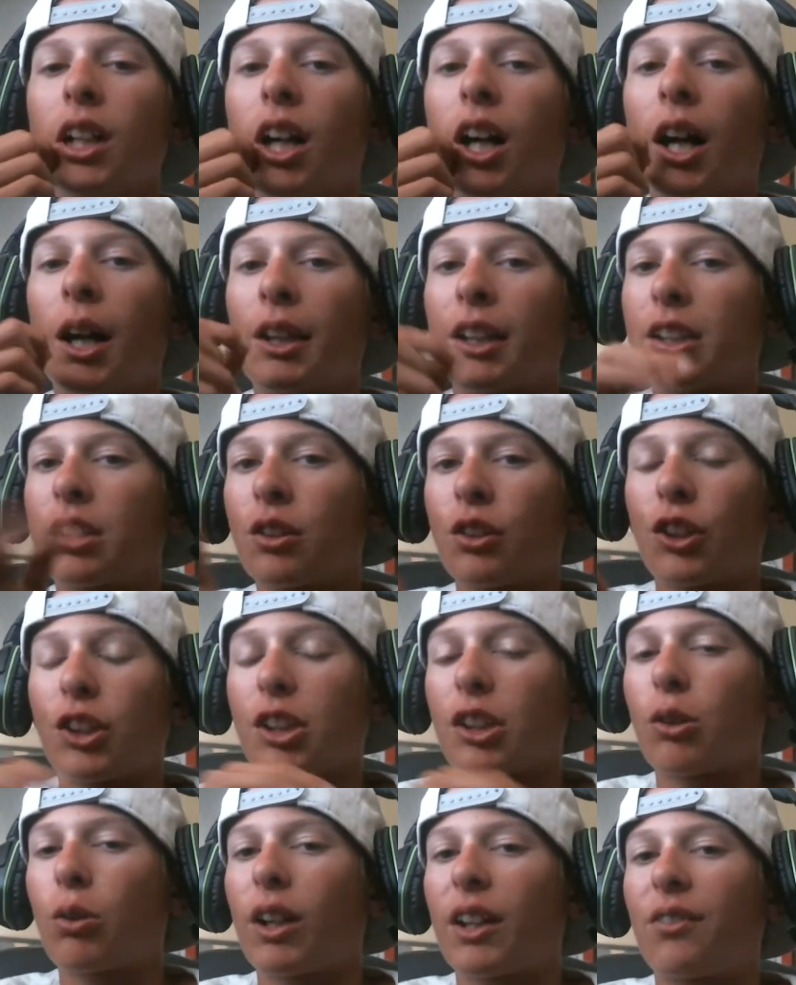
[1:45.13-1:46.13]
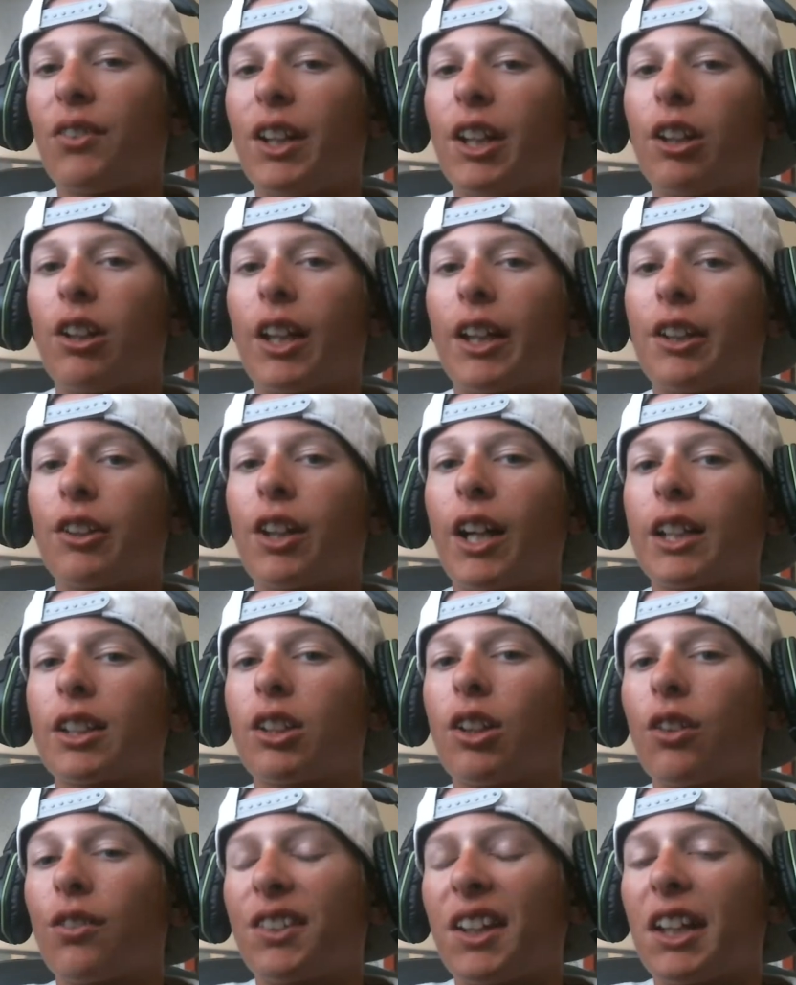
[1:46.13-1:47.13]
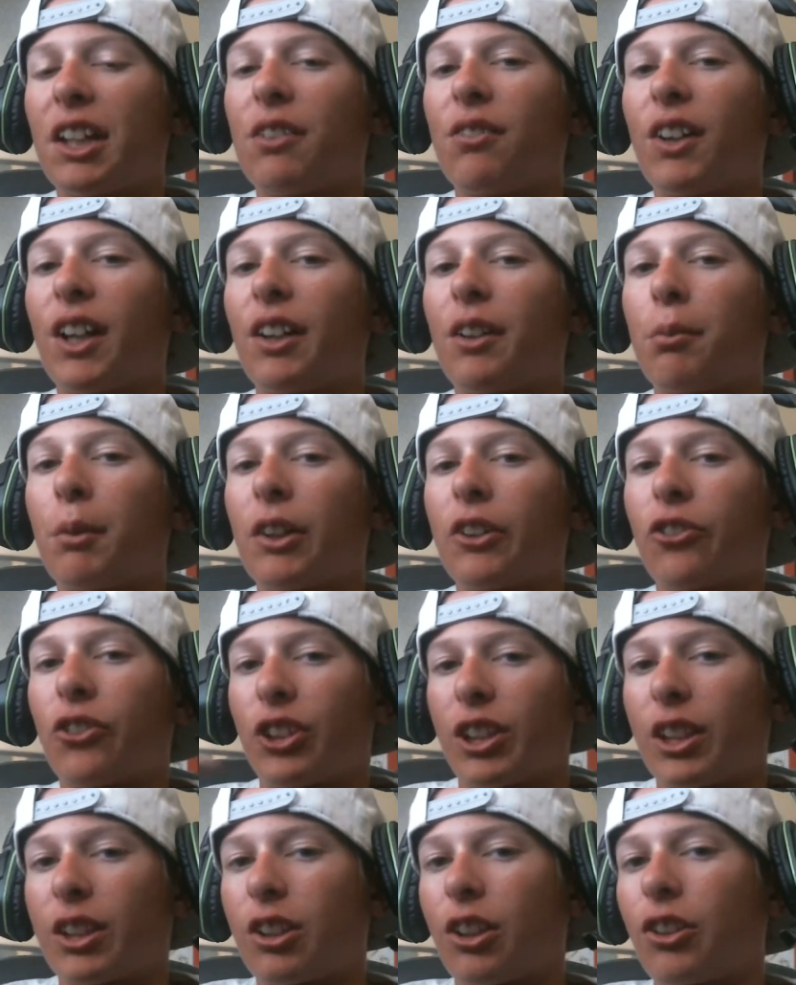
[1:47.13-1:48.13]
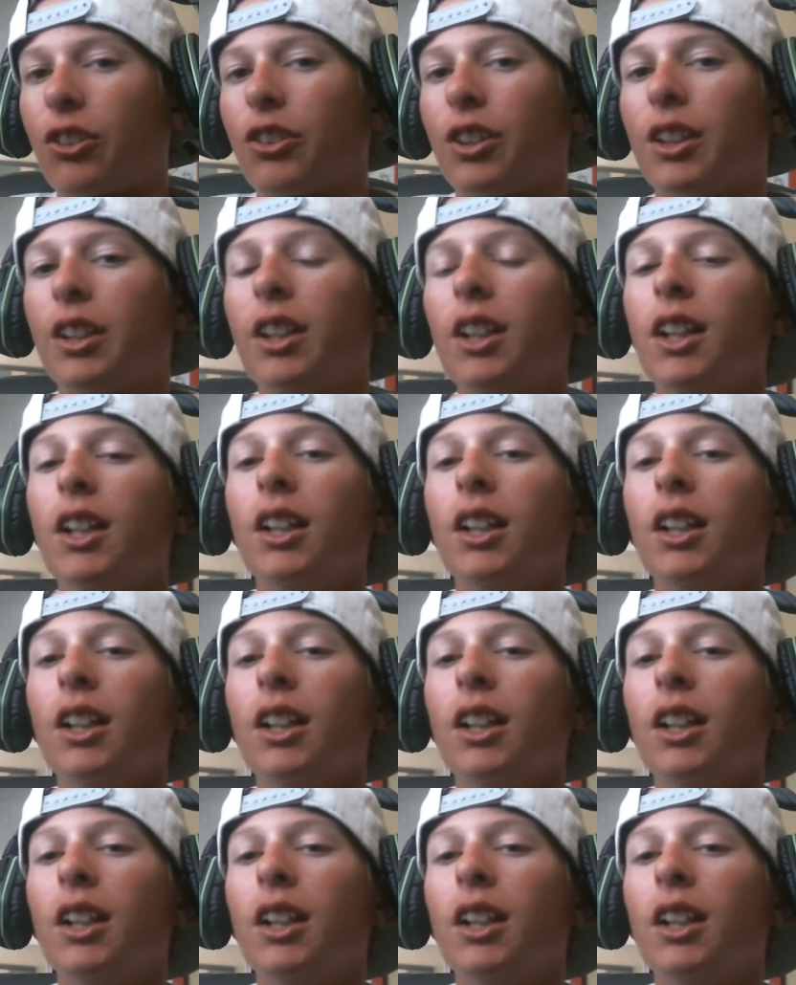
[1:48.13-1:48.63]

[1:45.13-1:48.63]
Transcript: Uh, this is just a quick video letting you guys know thank you very much for six hundred.